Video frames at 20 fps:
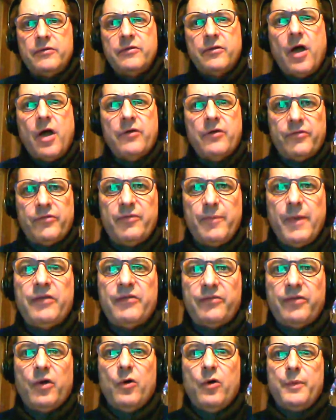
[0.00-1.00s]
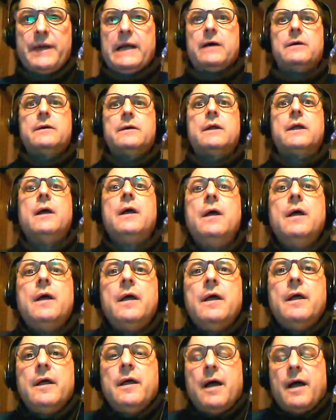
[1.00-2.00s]
cause a space to open out?
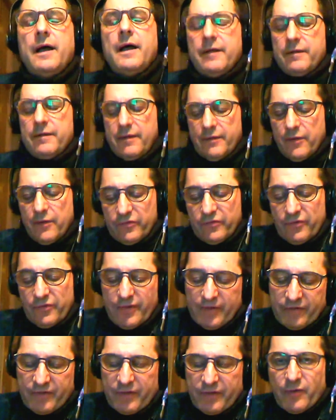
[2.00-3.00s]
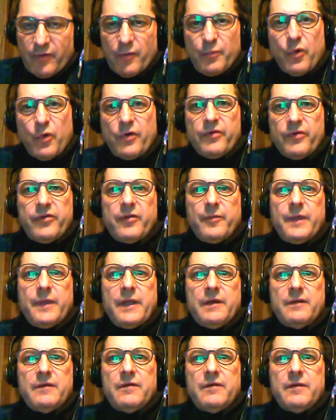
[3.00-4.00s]
Those are things that are important to me
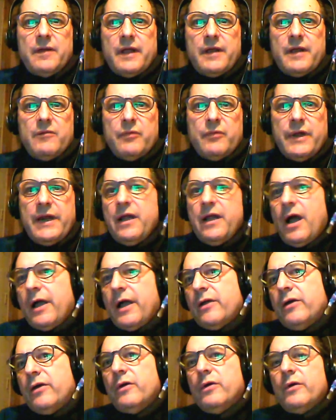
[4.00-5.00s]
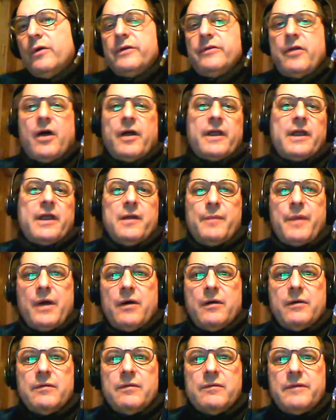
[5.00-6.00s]
in reading haiku and talking
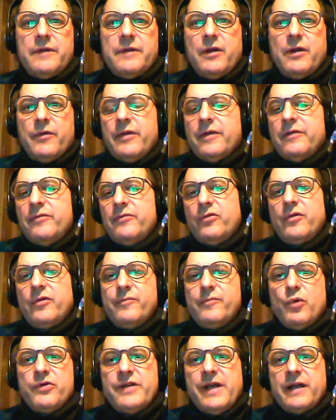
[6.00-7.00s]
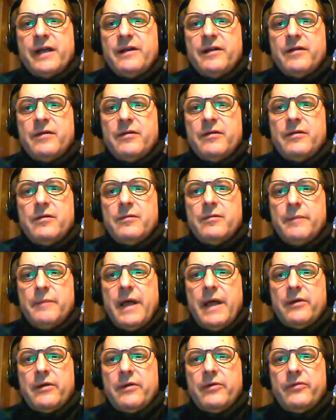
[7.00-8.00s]
about the sort of more technical
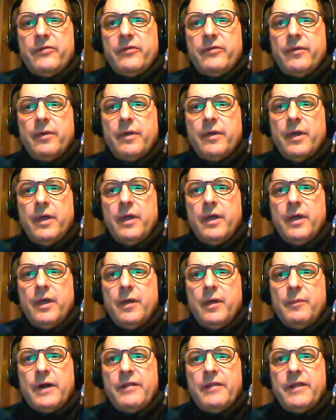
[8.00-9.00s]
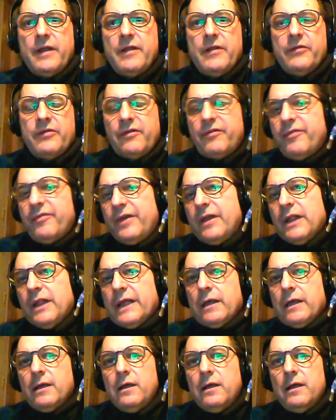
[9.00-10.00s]
matters. But I think there's a
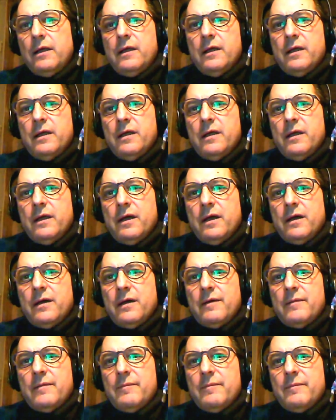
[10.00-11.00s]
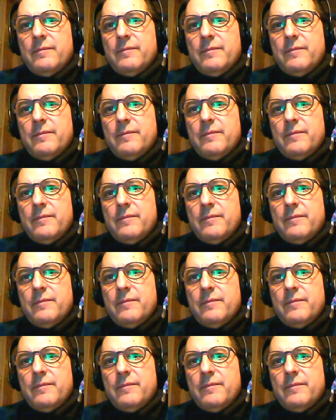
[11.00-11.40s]
feeling that